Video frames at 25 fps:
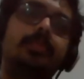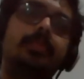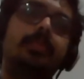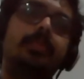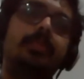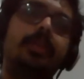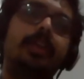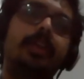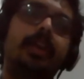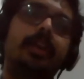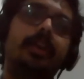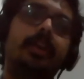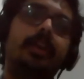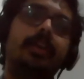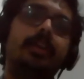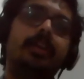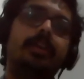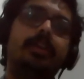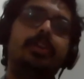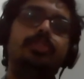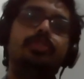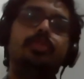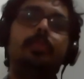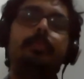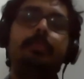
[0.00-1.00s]
Okay.
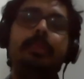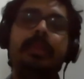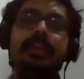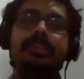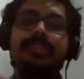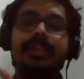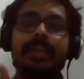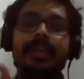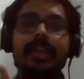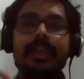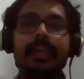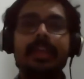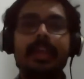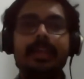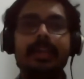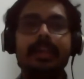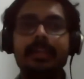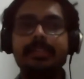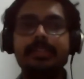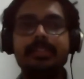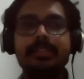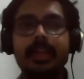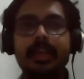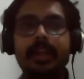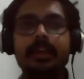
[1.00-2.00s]
So please again
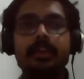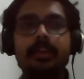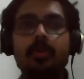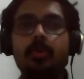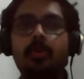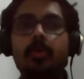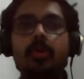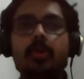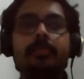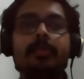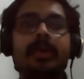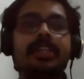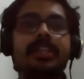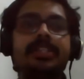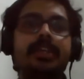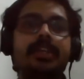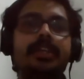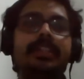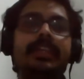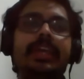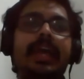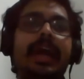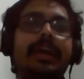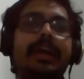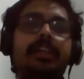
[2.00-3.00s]
understand, don't
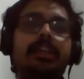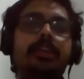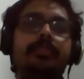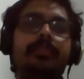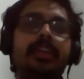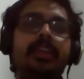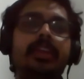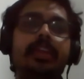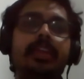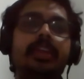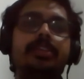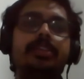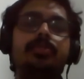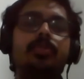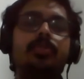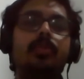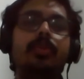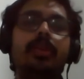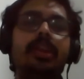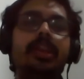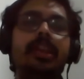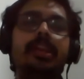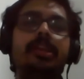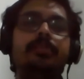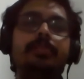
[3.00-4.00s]
measure the activities
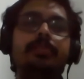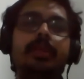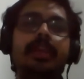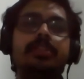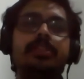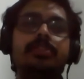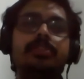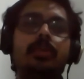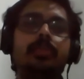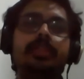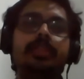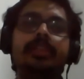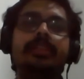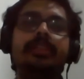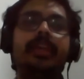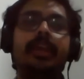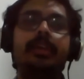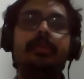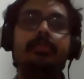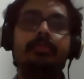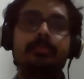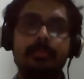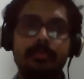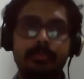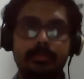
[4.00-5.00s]
only based on the
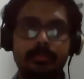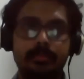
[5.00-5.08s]
time.